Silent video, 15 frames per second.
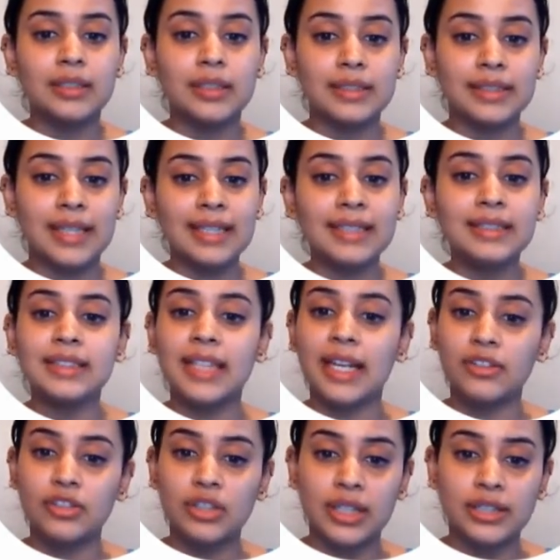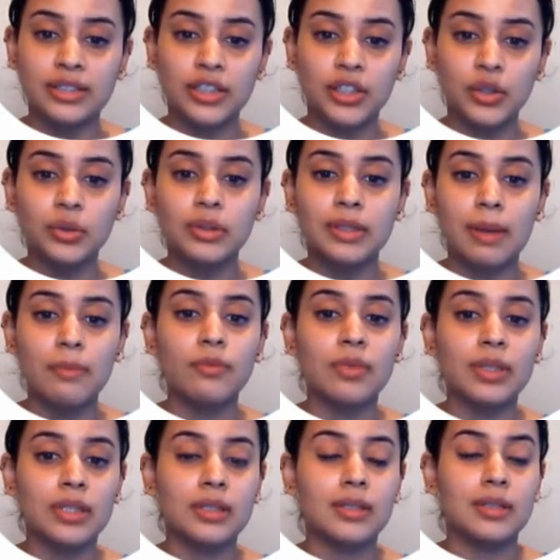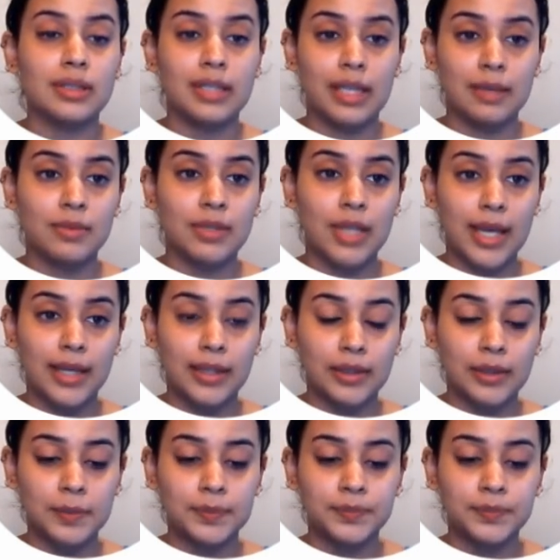the tests and re execute them within the same cycle.